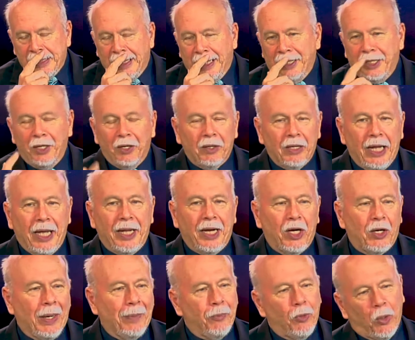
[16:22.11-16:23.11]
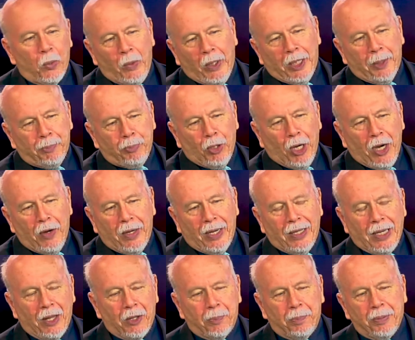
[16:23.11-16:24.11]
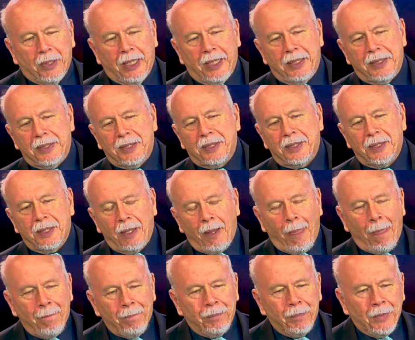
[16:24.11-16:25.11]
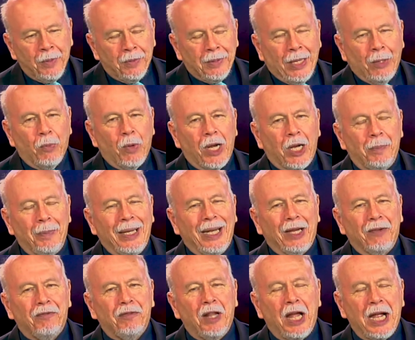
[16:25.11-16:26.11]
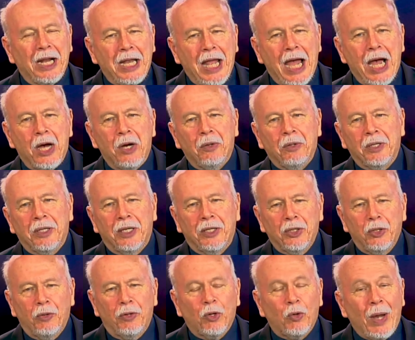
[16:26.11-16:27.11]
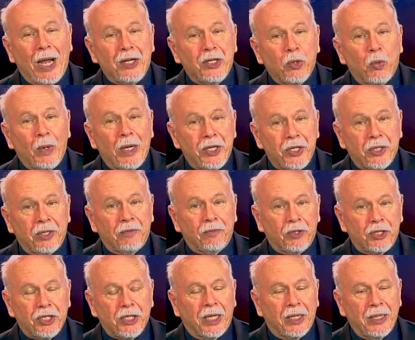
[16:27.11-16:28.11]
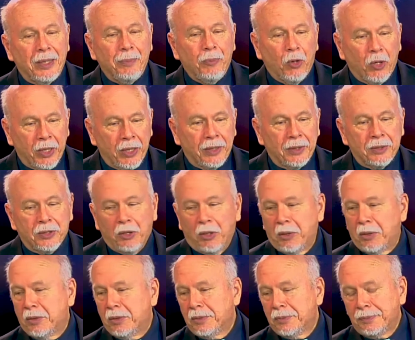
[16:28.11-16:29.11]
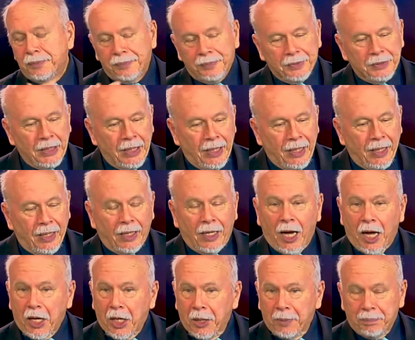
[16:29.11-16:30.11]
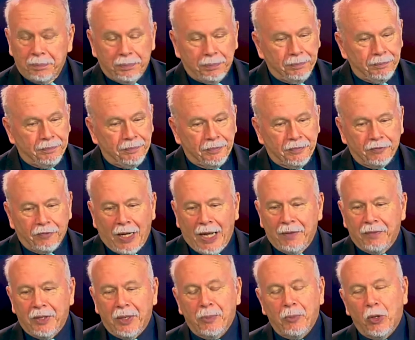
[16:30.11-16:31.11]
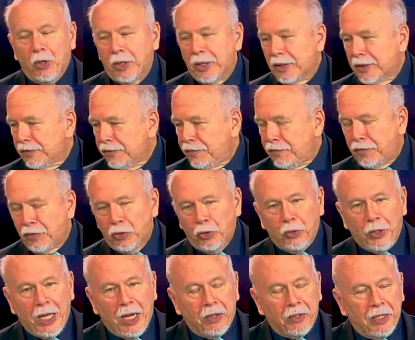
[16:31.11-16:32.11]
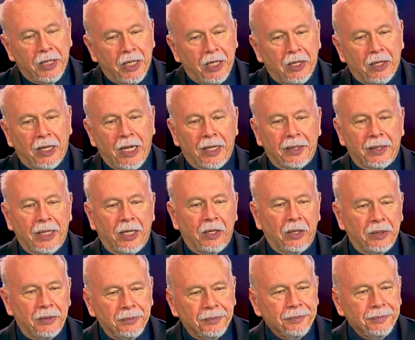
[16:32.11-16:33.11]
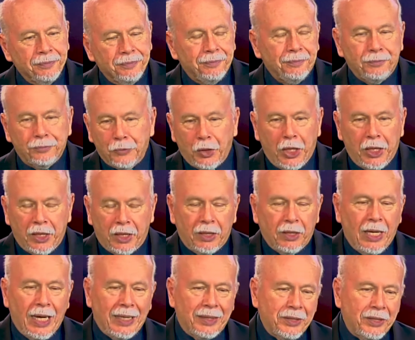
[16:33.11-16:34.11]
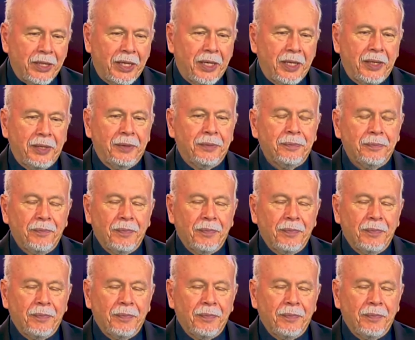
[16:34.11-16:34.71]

A year later, I'm doing week of prayer at another place. They wanted me to fly down and do the graduation for Sunday morning. So got up 5 in the morning, flew down there, got there 8 o'clock, say.